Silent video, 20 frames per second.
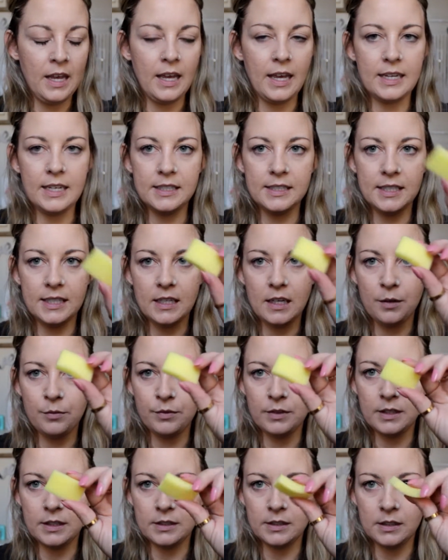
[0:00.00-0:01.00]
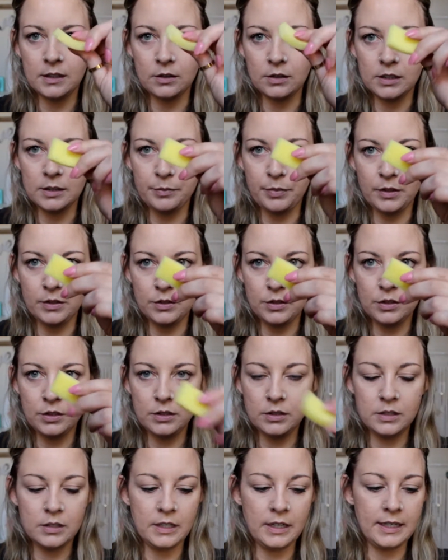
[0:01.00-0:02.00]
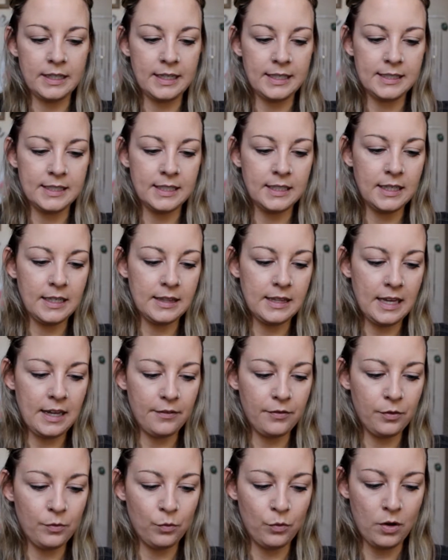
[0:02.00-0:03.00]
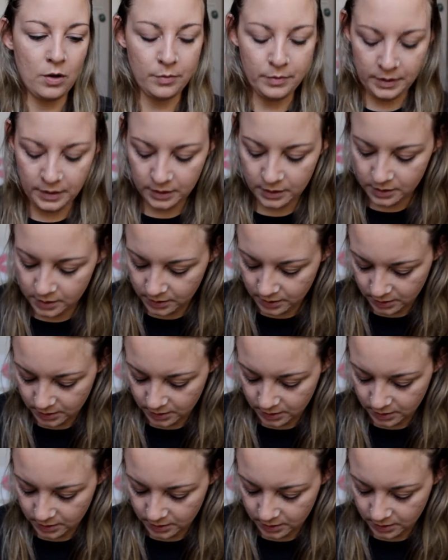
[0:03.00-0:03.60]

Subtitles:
And it did come with this little sponge, and I did get that from Walmart.